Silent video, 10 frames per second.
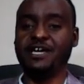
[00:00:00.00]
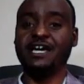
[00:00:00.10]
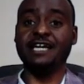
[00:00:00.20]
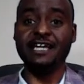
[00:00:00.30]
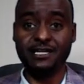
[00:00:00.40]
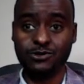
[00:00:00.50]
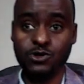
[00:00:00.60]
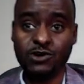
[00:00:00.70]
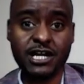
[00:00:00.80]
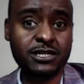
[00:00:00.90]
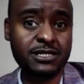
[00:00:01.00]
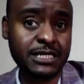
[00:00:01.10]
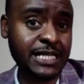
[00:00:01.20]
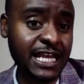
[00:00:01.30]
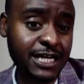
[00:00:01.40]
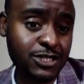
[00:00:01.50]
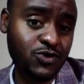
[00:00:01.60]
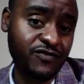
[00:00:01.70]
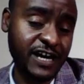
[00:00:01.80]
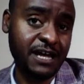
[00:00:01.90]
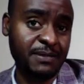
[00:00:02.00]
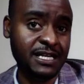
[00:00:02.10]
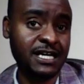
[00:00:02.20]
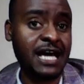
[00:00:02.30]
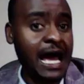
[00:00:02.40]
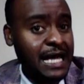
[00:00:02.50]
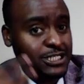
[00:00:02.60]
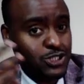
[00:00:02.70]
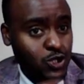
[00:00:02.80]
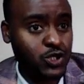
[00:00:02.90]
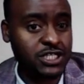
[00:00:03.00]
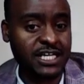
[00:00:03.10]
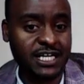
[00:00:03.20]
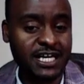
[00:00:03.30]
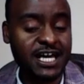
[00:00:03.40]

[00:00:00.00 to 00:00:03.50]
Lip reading: In that, you can select 2 variables as a sorting.